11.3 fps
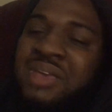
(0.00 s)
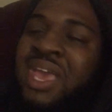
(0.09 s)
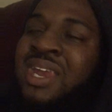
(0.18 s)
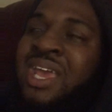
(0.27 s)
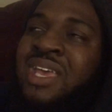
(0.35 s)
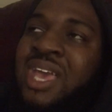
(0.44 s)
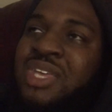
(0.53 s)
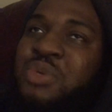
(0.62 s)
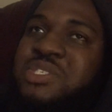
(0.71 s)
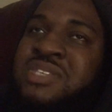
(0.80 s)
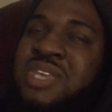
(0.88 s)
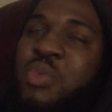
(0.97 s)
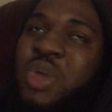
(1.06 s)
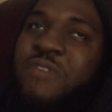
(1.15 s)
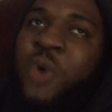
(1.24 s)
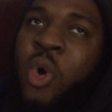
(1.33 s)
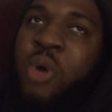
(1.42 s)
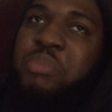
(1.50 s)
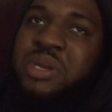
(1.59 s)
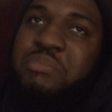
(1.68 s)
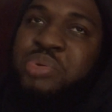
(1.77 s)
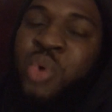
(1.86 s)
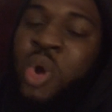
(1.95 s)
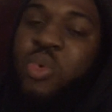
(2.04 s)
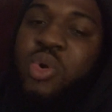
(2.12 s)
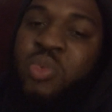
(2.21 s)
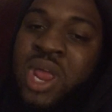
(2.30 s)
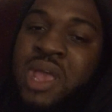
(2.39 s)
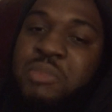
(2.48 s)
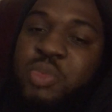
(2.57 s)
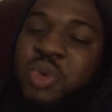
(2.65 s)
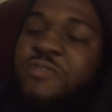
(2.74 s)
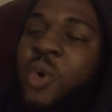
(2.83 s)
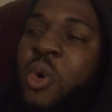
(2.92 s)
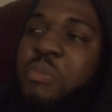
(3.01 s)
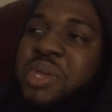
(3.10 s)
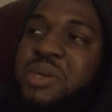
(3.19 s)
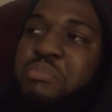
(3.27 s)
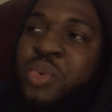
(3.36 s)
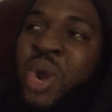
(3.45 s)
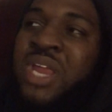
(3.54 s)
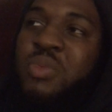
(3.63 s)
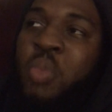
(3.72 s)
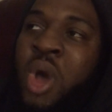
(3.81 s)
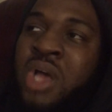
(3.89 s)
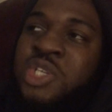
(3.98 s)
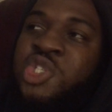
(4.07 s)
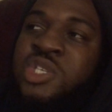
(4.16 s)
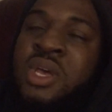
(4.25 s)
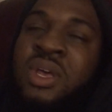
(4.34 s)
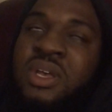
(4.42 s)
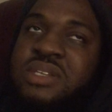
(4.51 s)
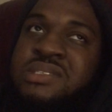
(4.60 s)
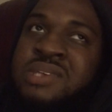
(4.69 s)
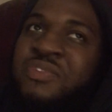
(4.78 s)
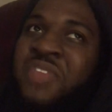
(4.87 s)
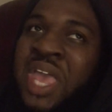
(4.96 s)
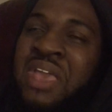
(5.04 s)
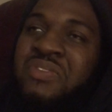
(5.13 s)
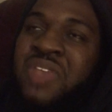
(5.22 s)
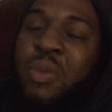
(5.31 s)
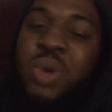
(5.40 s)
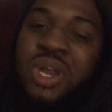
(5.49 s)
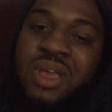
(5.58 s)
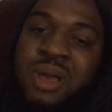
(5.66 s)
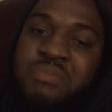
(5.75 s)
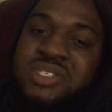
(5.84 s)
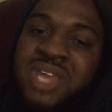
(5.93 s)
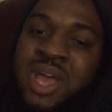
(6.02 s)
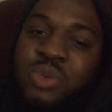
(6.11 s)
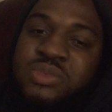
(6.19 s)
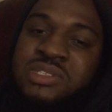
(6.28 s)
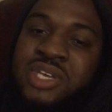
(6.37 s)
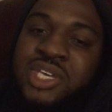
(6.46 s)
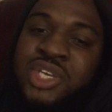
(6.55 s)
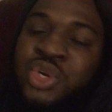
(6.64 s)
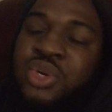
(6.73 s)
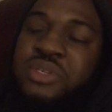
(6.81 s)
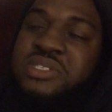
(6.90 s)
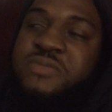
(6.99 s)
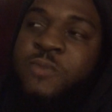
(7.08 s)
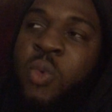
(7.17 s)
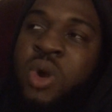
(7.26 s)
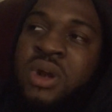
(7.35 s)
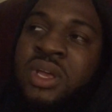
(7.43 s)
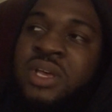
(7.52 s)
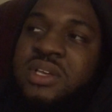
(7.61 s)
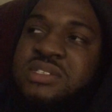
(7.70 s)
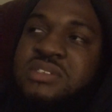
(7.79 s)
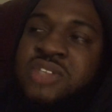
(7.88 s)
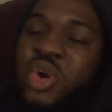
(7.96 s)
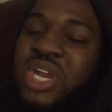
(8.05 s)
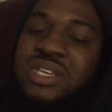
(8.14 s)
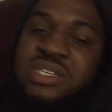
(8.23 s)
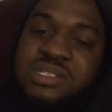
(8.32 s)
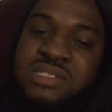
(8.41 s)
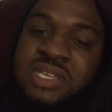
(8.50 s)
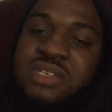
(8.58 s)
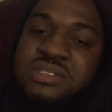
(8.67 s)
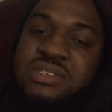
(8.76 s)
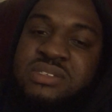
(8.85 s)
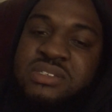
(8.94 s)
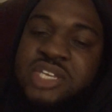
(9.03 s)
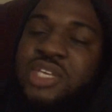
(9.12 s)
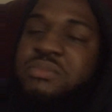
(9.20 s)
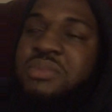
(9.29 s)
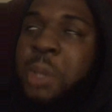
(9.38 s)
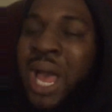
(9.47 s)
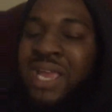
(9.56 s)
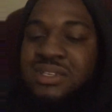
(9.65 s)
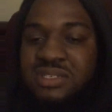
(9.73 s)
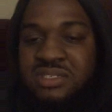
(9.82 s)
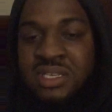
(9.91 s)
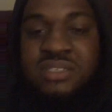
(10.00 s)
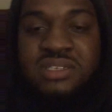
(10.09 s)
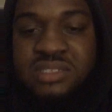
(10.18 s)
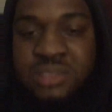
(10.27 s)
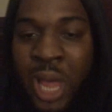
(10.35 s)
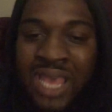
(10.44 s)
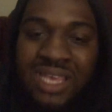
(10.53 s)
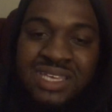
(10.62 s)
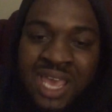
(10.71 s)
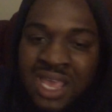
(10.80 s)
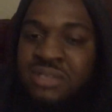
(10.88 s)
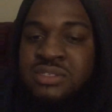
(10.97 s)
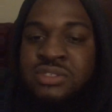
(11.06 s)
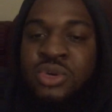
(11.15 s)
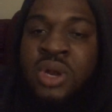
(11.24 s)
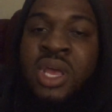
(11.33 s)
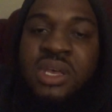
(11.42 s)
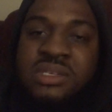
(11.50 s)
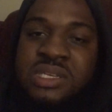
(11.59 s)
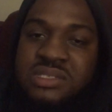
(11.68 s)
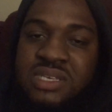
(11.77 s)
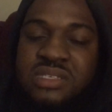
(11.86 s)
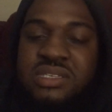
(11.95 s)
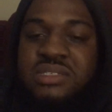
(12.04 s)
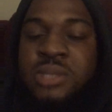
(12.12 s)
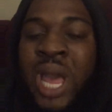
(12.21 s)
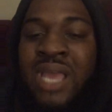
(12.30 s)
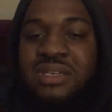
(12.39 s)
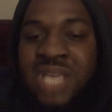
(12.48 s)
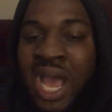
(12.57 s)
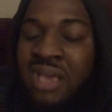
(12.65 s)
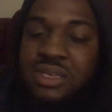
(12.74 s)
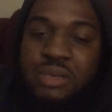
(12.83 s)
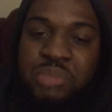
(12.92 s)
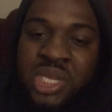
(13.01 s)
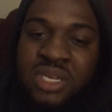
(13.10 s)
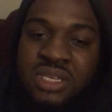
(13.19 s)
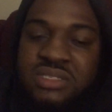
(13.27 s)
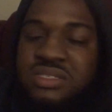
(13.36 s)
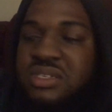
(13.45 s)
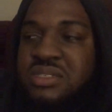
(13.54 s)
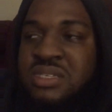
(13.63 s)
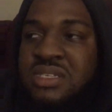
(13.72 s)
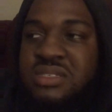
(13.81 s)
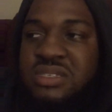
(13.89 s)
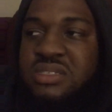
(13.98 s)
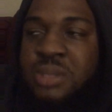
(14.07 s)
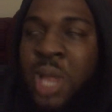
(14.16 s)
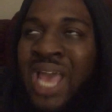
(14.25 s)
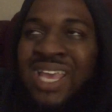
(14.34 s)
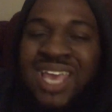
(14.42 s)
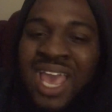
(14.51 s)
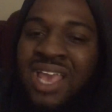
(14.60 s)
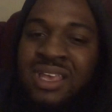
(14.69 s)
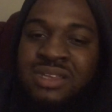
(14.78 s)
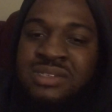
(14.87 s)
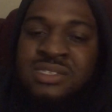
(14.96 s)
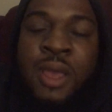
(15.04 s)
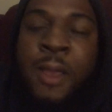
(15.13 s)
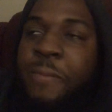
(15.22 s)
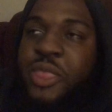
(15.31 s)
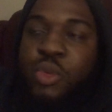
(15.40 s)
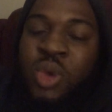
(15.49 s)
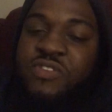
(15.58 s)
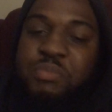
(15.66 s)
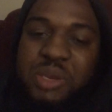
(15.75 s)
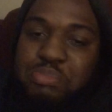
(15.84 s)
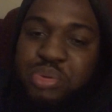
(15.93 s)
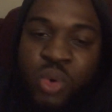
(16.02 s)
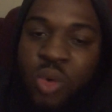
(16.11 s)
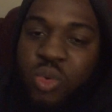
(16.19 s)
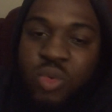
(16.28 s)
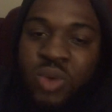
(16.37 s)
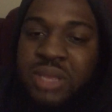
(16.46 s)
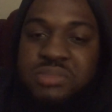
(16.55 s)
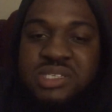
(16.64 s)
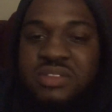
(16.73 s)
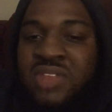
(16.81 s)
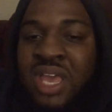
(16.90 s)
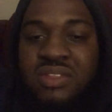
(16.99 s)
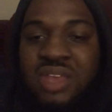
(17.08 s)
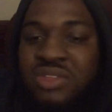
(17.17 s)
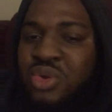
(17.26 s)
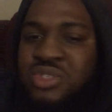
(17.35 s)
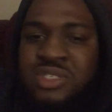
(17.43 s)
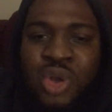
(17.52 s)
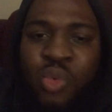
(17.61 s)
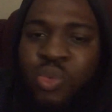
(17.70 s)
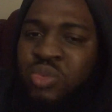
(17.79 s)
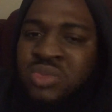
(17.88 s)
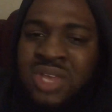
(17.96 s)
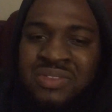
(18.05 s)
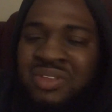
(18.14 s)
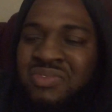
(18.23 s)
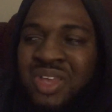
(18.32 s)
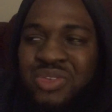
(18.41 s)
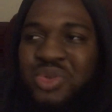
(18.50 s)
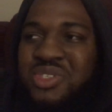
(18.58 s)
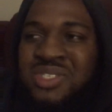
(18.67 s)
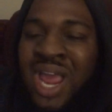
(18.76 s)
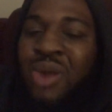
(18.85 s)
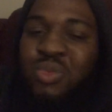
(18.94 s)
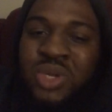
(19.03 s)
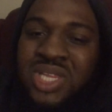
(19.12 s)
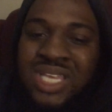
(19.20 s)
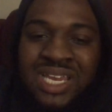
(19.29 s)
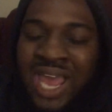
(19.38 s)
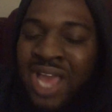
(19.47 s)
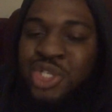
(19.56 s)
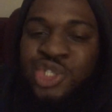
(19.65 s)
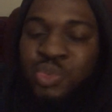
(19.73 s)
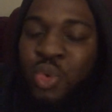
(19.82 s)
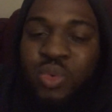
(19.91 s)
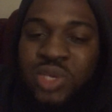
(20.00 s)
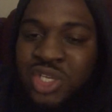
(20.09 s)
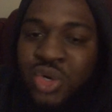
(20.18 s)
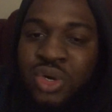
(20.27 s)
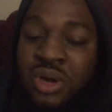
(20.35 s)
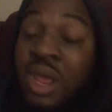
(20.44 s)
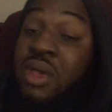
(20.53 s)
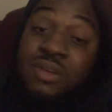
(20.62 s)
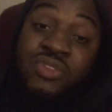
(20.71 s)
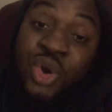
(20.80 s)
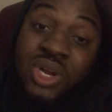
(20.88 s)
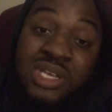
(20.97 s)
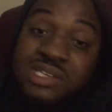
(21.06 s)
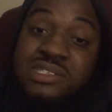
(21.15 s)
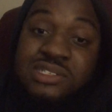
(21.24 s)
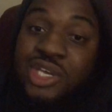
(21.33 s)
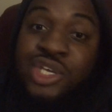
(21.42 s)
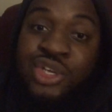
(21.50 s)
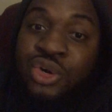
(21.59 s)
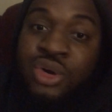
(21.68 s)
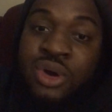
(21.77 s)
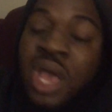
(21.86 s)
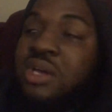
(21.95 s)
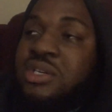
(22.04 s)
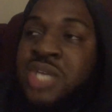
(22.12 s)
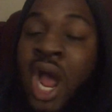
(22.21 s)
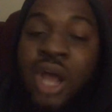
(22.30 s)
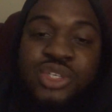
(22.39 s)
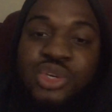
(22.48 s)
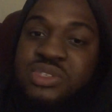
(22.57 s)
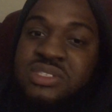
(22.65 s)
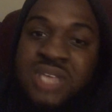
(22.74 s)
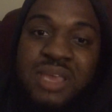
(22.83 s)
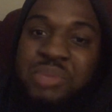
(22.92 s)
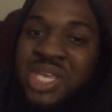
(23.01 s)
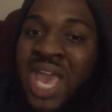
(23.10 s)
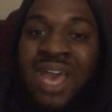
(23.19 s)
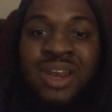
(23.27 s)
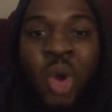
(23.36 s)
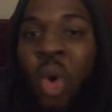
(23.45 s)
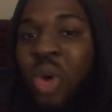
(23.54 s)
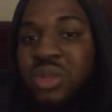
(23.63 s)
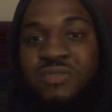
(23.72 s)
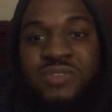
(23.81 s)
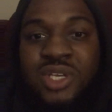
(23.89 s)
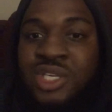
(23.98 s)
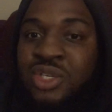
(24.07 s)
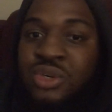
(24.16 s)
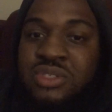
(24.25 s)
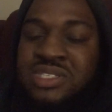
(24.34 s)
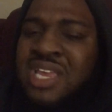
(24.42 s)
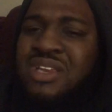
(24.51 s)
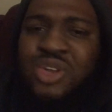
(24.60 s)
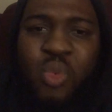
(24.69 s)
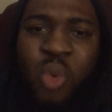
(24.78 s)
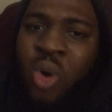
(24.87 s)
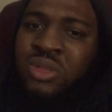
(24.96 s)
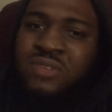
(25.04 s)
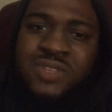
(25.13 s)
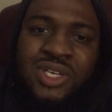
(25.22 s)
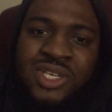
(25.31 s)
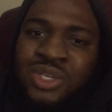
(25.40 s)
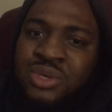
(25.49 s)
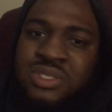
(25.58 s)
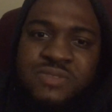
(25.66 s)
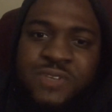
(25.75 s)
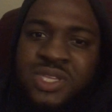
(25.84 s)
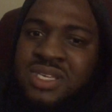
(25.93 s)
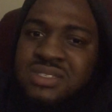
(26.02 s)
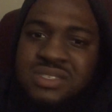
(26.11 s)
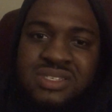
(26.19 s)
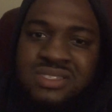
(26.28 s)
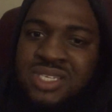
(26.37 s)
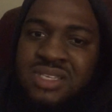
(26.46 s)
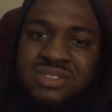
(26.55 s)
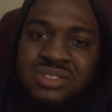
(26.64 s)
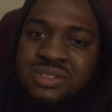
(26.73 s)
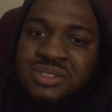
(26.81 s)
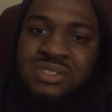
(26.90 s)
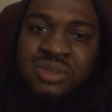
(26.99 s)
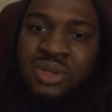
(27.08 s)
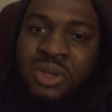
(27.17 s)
And you see, we've all been programmed, we've all been brainwashed to think that when it comes down to cures for certain diseases, like diseases like cancer, diseases like diabetes, diseases like AIDS, we've been programmed to think that there's no, that there's not really an actual cure. There is a cure. Dr. Sabi had all of the cures. He knew all of the cures for these diseases.